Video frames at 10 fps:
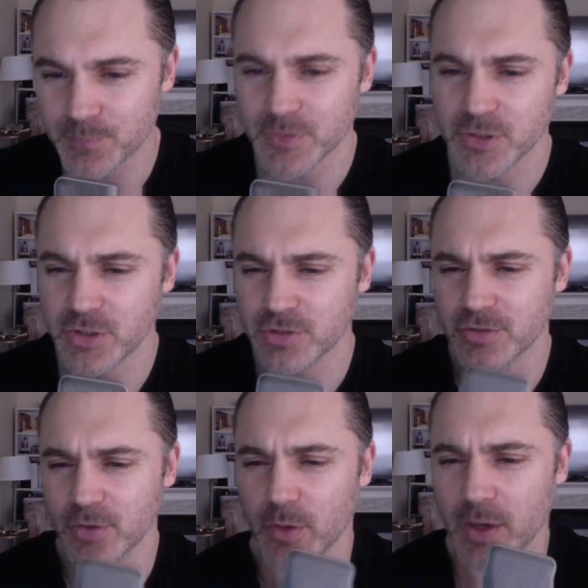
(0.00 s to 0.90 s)
Just
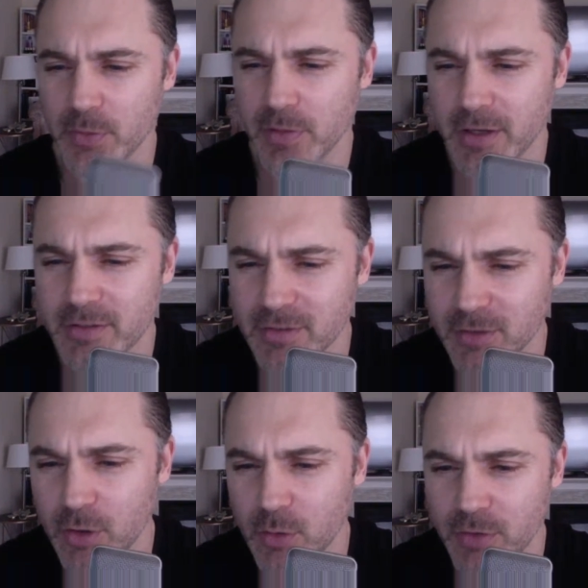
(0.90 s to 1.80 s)
new. I would like to
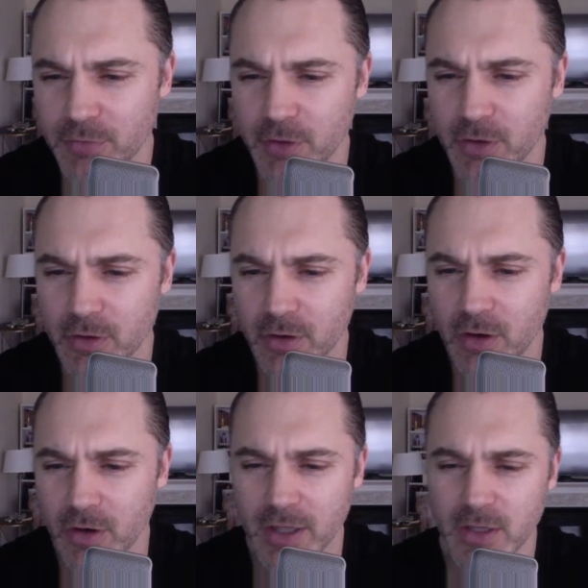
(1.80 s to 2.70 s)
know if there
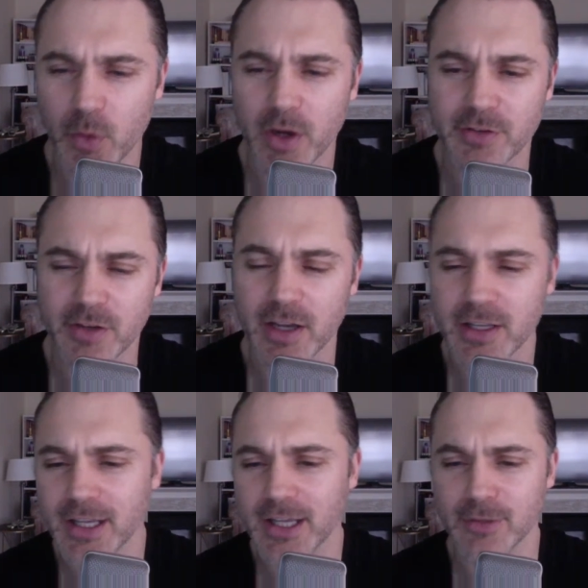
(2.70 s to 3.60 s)
are any ways I
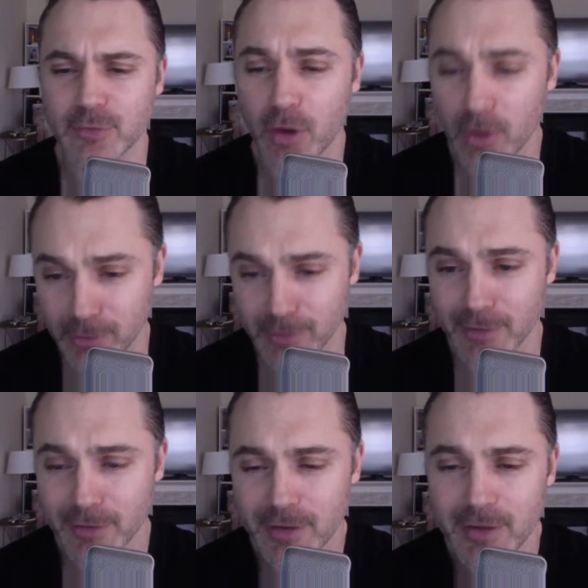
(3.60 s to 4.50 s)
can get taller.
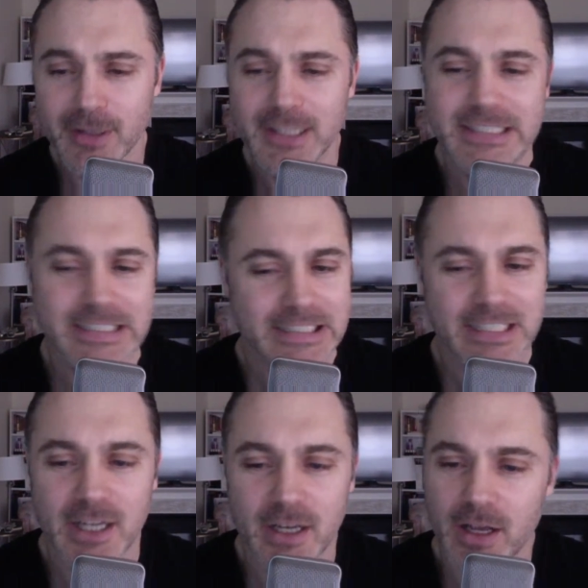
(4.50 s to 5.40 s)

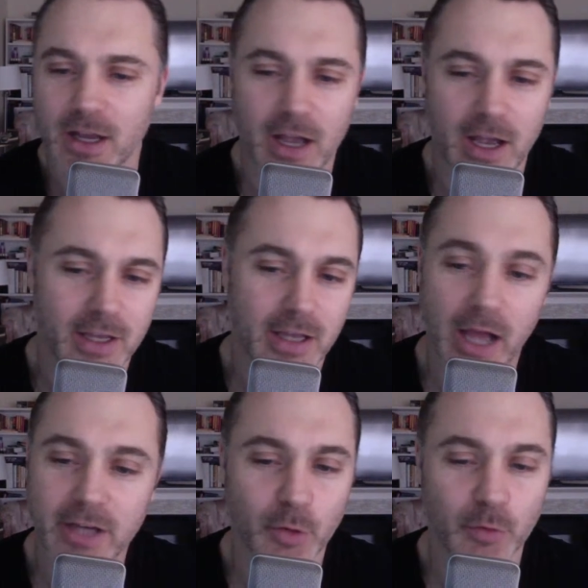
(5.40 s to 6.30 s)
I
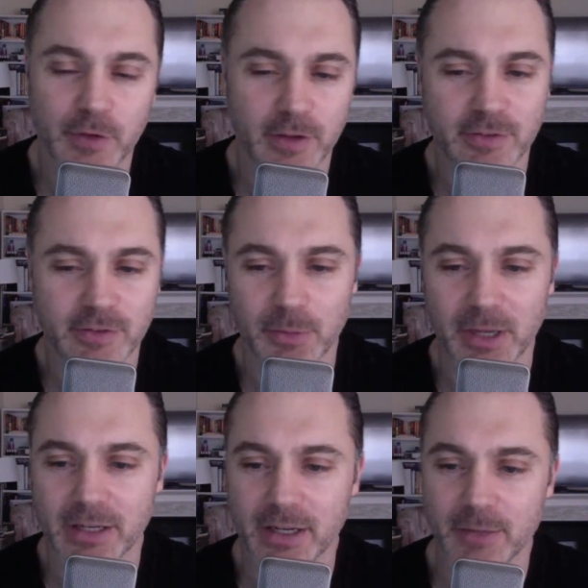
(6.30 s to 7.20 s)
don't think so,
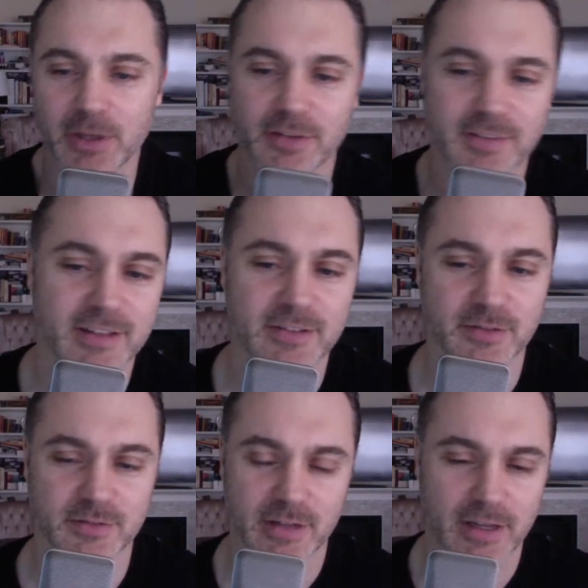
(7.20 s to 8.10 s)
man. I mean,
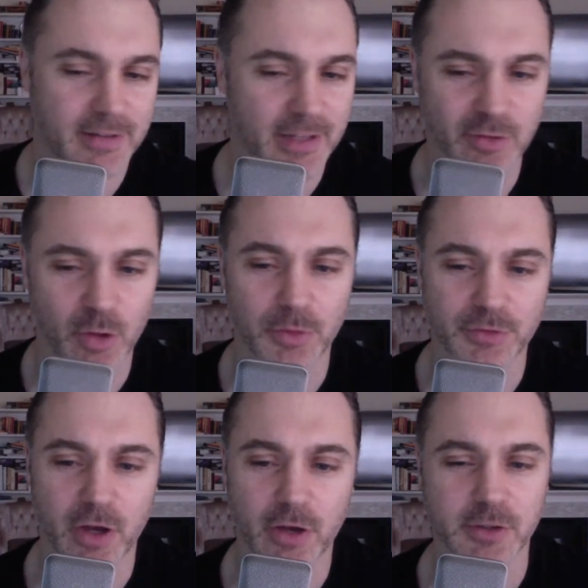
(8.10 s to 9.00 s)
that's almost
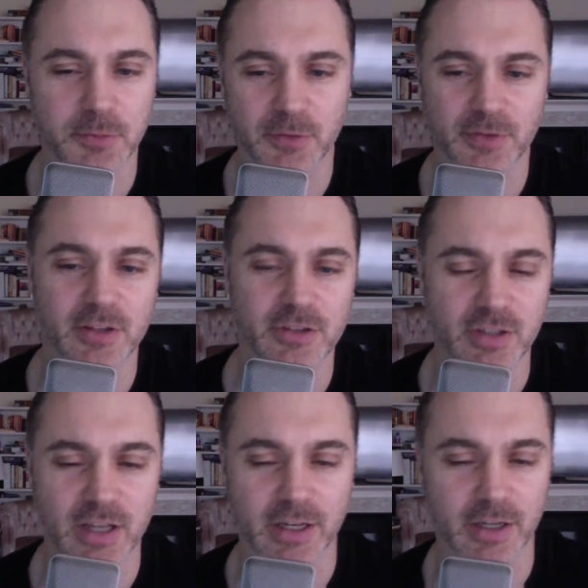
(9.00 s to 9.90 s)
100% genetic.